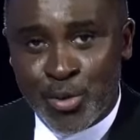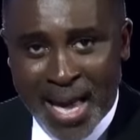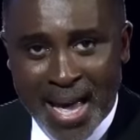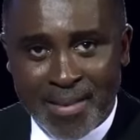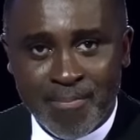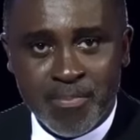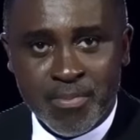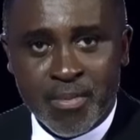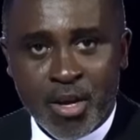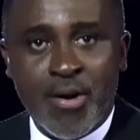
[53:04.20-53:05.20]
you can.
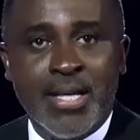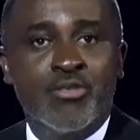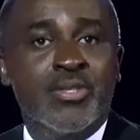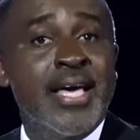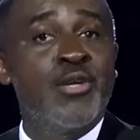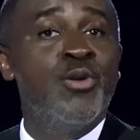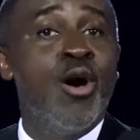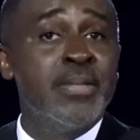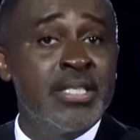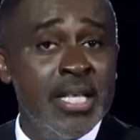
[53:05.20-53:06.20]
All right, so thank you
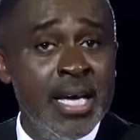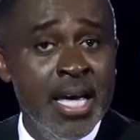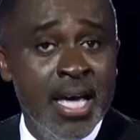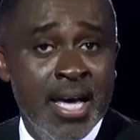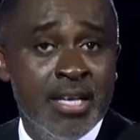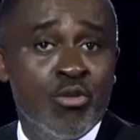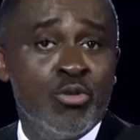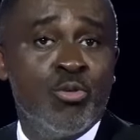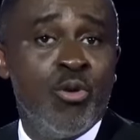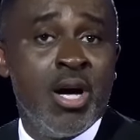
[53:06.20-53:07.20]
enormously. And go
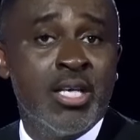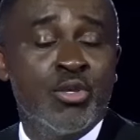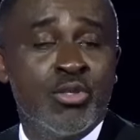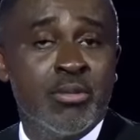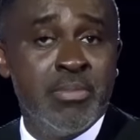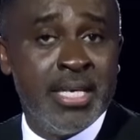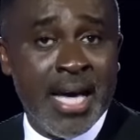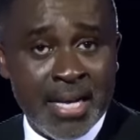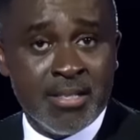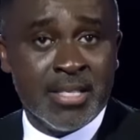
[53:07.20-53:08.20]
to our social media
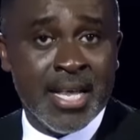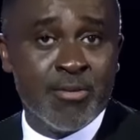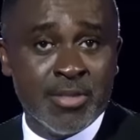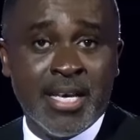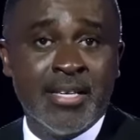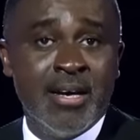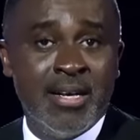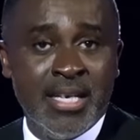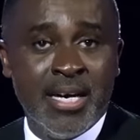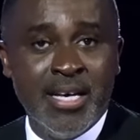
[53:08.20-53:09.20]
handles, like we said
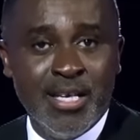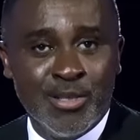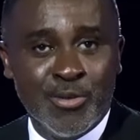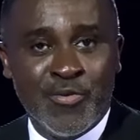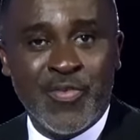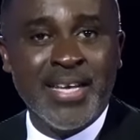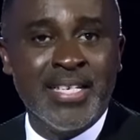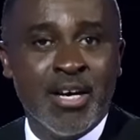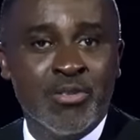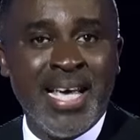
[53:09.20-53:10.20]
earlier, to find
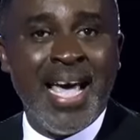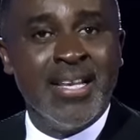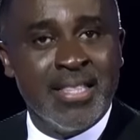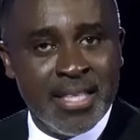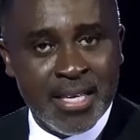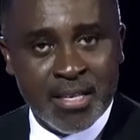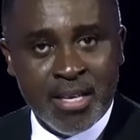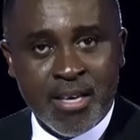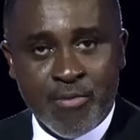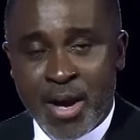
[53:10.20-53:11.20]
out anything,
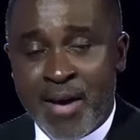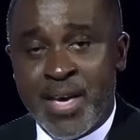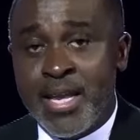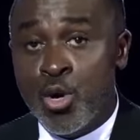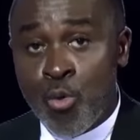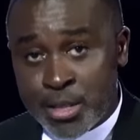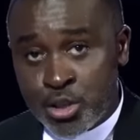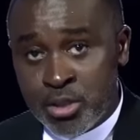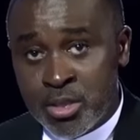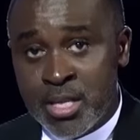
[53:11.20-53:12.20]
if you have any
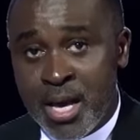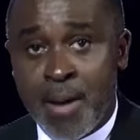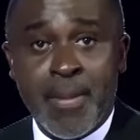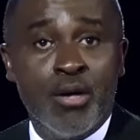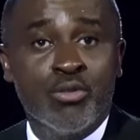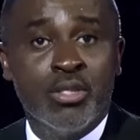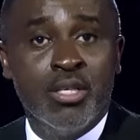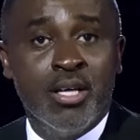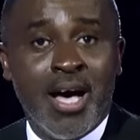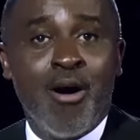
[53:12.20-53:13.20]
questions about
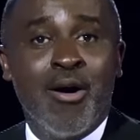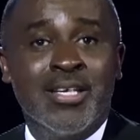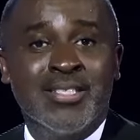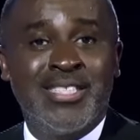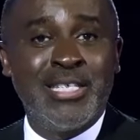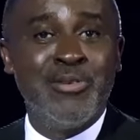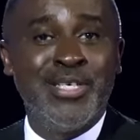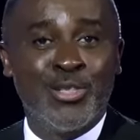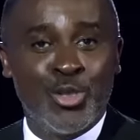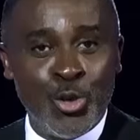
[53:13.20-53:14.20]
our
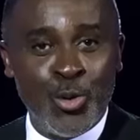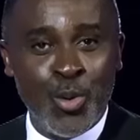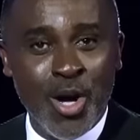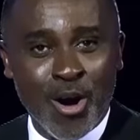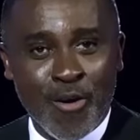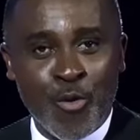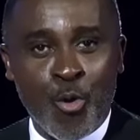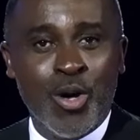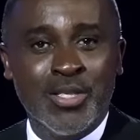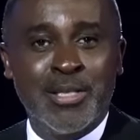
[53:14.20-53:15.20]
Series 2 of Who
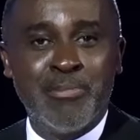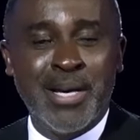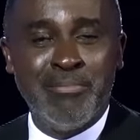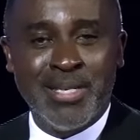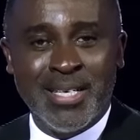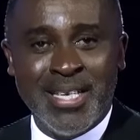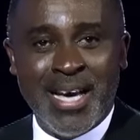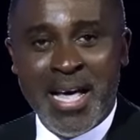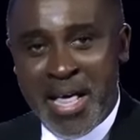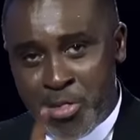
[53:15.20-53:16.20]
Wants to Be a
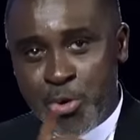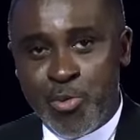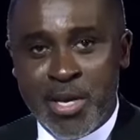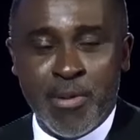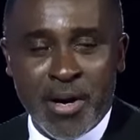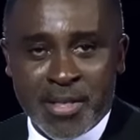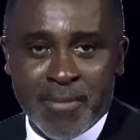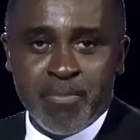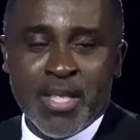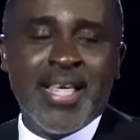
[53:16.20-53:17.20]
Millionaire? The Rebirth.
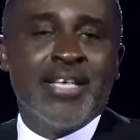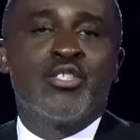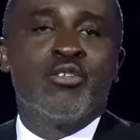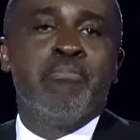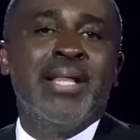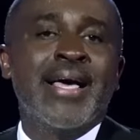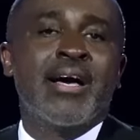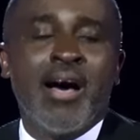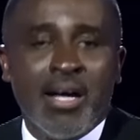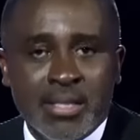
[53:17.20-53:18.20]
Thanks to Black
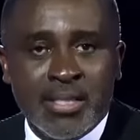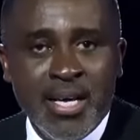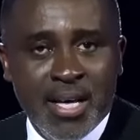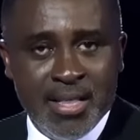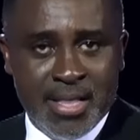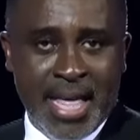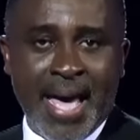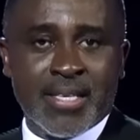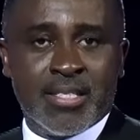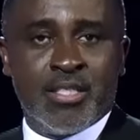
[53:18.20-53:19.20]
Hut and
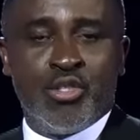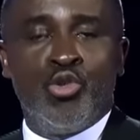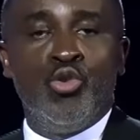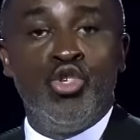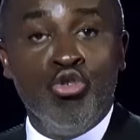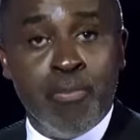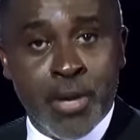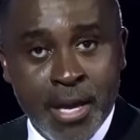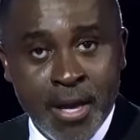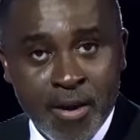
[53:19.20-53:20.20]
thanks to UP
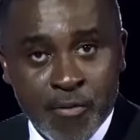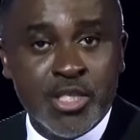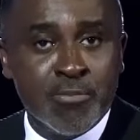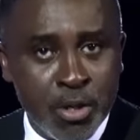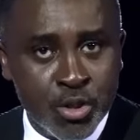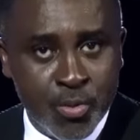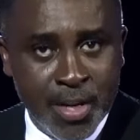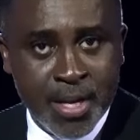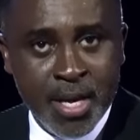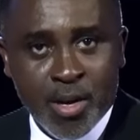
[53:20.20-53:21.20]
for
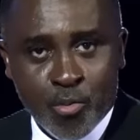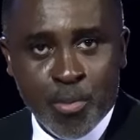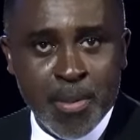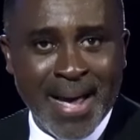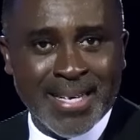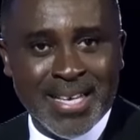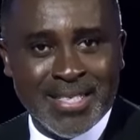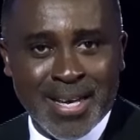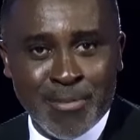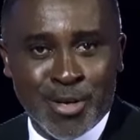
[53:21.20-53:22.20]
sponsoring. We'll be back next
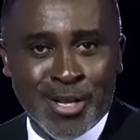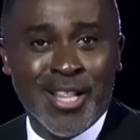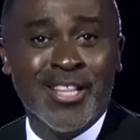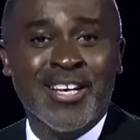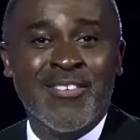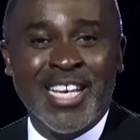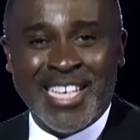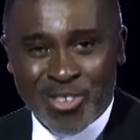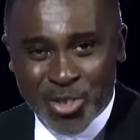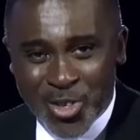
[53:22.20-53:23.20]
time with another
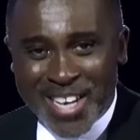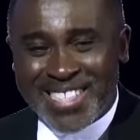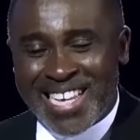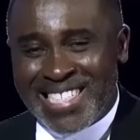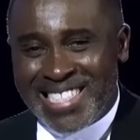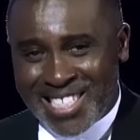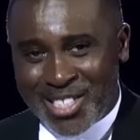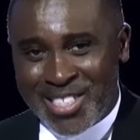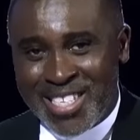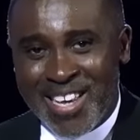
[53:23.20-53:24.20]
great
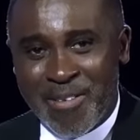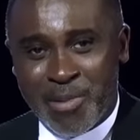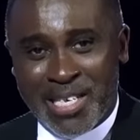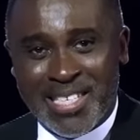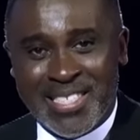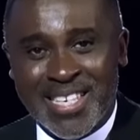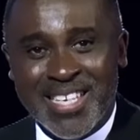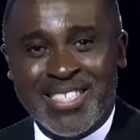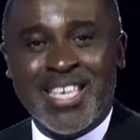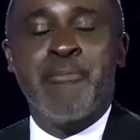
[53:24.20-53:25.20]
edition. Please
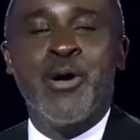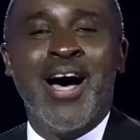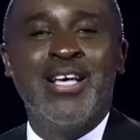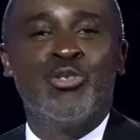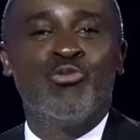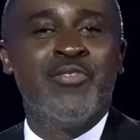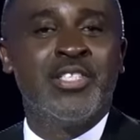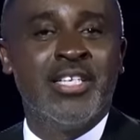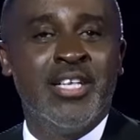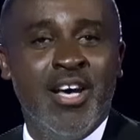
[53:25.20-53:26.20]
keep your eyes
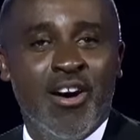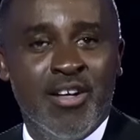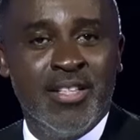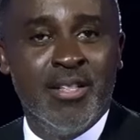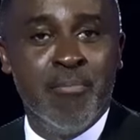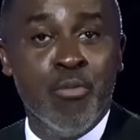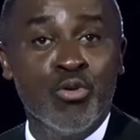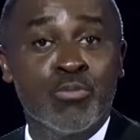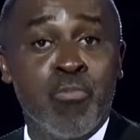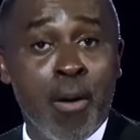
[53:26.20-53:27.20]
riveted on the
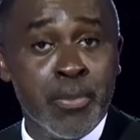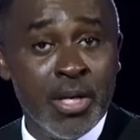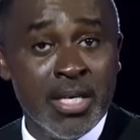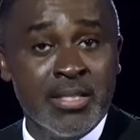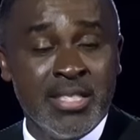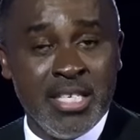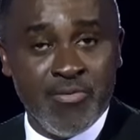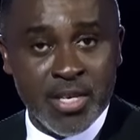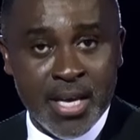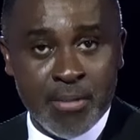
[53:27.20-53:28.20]
most popular
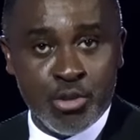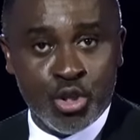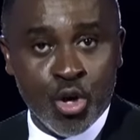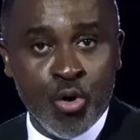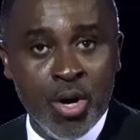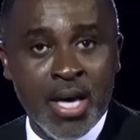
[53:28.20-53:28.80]
TV game show